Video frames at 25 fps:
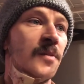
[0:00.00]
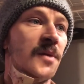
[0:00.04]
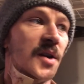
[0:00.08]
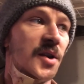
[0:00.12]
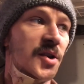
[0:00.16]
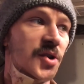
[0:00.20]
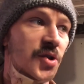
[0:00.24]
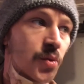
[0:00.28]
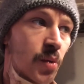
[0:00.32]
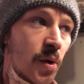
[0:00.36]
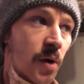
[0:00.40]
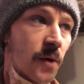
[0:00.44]

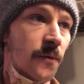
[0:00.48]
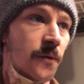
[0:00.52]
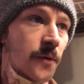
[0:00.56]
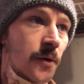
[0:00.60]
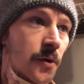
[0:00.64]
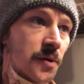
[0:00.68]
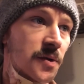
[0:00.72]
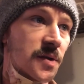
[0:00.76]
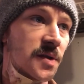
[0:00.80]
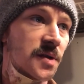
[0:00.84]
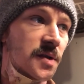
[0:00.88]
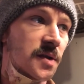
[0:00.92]
12
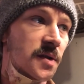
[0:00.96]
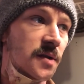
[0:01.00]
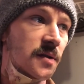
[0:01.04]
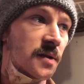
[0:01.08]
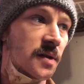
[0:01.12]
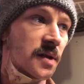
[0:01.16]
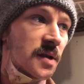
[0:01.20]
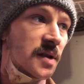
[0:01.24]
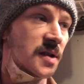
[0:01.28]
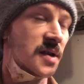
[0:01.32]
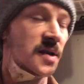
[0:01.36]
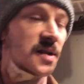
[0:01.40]
volts,
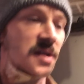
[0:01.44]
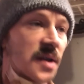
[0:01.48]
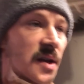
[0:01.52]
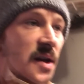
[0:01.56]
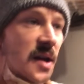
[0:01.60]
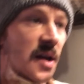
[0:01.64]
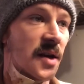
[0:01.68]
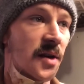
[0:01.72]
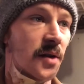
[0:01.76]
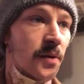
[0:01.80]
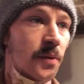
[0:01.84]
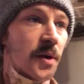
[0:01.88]
because it's going to
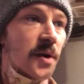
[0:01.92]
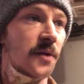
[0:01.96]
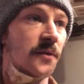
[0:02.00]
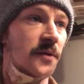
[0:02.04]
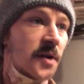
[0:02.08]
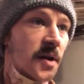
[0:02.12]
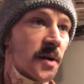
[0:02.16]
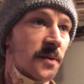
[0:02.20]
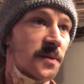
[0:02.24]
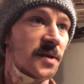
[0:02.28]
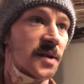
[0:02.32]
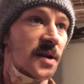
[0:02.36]
handle whatever
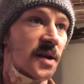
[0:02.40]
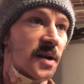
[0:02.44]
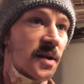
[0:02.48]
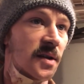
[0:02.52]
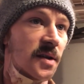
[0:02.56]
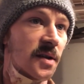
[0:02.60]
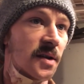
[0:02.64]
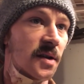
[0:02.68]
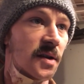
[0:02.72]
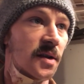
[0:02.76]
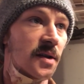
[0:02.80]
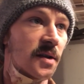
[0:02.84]
comes out of
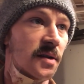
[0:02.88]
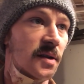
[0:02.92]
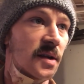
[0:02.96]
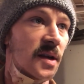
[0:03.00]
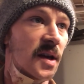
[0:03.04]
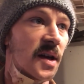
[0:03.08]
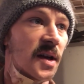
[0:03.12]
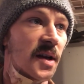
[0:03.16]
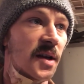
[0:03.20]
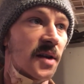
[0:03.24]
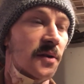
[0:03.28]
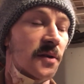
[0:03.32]
the,
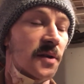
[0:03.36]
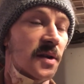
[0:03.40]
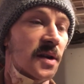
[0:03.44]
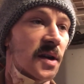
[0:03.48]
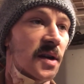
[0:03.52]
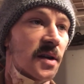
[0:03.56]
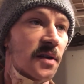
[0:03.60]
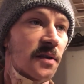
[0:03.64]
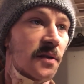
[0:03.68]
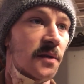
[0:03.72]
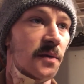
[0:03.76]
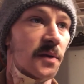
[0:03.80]
yeah, it only
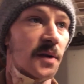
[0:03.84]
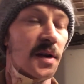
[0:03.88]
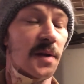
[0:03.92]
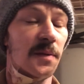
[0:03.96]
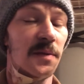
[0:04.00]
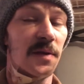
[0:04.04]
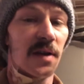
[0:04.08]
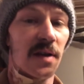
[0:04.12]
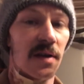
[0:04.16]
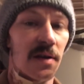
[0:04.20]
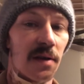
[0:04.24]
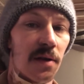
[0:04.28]
handles what comes
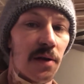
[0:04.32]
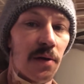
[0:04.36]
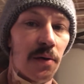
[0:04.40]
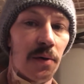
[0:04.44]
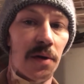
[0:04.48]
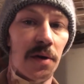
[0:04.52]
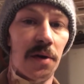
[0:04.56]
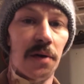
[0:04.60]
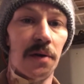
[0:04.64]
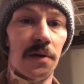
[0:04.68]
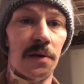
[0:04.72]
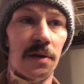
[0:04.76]
out of the
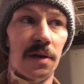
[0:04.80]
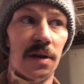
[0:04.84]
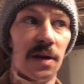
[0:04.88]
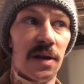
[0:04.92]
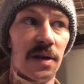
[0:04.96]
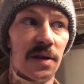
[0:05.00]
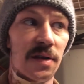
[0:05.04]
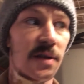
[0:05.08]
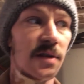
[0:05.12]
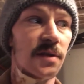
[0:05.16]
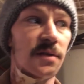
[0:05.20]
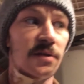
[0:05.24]
coil, and that's
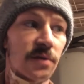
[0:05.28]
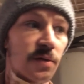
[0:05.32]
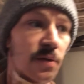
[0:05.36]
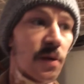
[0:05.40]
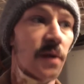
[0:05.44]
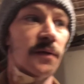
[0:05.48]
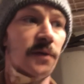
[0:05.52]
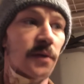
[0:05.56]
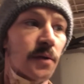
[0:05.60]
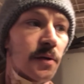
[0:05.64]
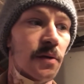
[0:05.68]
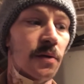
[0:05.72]
a 12
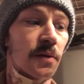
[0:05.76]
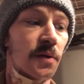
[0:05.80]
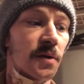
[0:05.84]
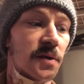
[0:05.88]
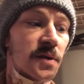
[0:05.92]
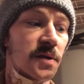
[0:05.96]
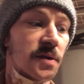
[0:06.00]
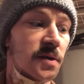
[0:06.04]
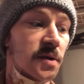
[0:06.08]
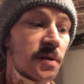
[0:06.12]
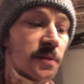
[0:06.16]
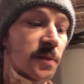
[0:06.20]
volt coil, so it
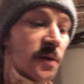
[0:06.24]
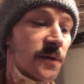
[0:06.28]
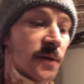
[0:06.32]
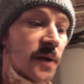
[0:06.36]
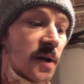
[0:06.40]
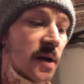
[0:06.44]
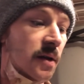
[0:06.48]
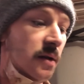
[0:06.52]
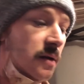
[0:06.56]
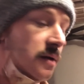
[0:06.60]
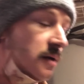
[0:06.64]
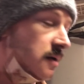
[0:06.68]
should be
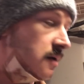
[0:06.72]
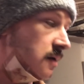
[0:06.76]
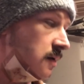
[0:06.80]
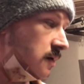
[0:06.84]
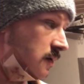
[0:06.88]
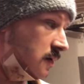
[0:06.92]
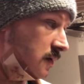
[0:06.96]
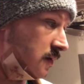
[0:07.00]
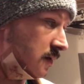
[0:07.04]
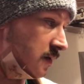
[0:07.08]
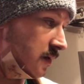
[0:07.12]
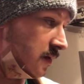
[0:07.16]
fine.
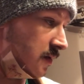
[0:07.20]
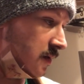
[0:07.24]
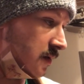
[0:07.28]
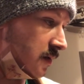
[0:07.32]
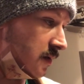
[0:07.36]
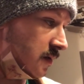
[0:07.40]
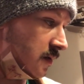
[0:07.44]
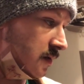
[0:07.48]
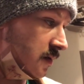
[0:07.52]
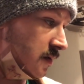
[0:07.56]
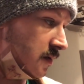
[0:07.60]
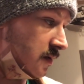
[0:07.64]

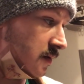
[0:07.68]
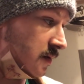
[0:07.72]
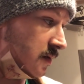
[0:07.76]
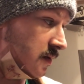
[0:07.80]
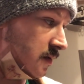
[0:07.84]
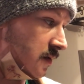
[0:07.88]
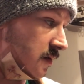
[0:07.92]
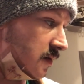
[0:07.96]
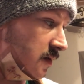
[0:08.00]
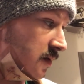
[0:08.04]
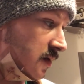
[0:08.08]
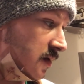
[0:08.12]

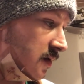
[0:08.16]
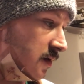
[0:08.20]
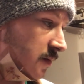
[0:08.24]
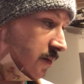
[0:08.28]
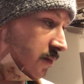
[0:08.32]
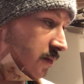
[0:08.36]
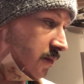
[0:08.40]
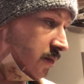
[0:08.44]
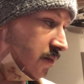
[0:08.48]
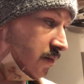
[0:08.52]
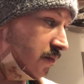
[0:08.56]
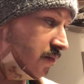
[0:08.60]
It'll
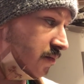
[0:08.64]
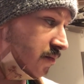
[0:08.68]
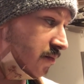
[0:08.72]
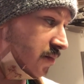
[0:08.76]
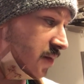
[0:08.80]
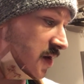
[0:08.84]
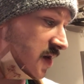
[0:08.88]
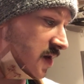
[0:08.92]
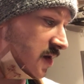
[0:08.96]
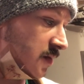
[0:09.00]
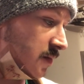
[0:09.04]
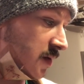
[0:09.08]

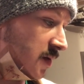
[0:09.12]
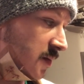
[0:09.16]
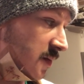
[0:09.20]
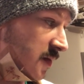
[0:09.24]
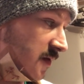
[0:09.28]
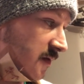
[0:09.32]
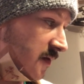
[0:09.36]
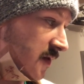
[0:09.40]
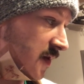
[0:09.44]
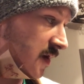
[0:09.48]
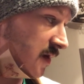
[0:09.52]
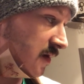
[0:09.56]
possibly be
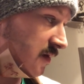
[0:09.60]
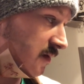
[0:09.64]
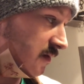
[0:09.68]
fine.